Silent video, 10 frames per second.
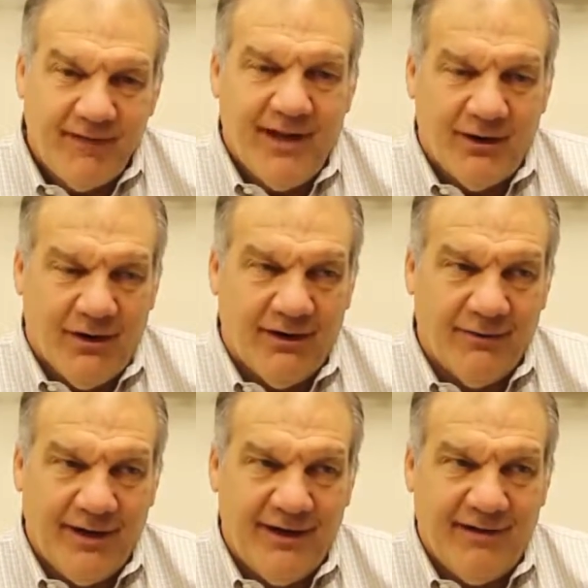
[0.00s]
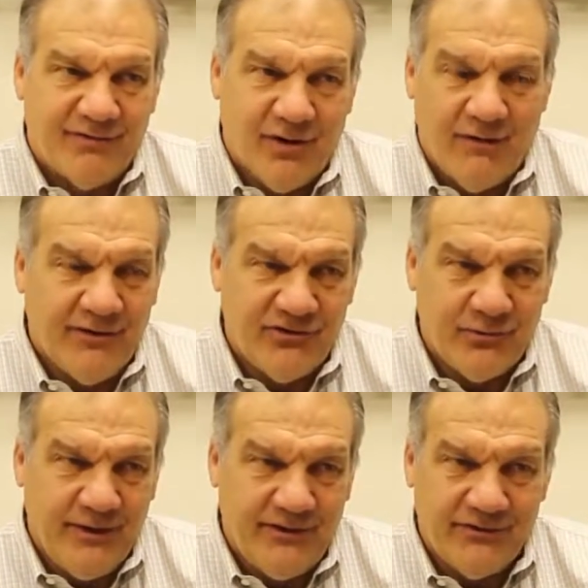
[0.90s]
and after all these
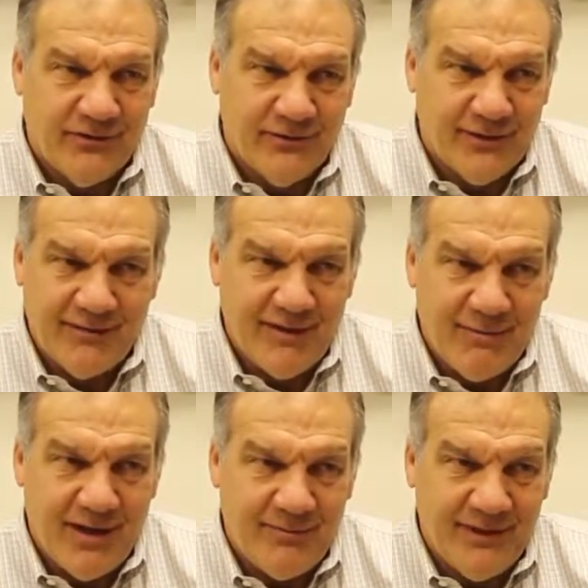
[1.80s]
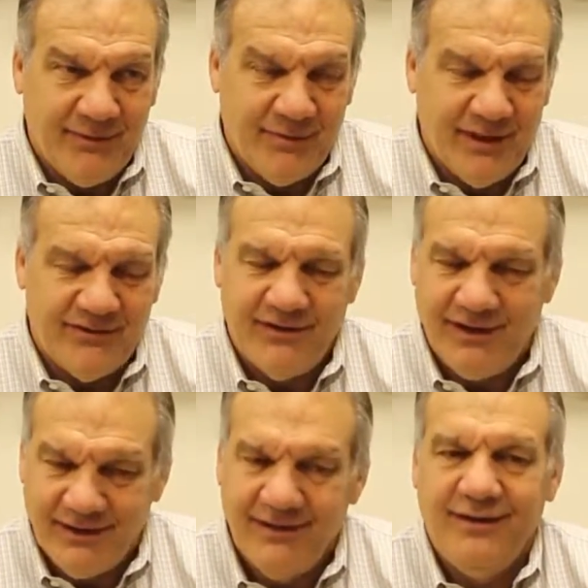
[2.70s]
tweets or whatever they might be, we might say,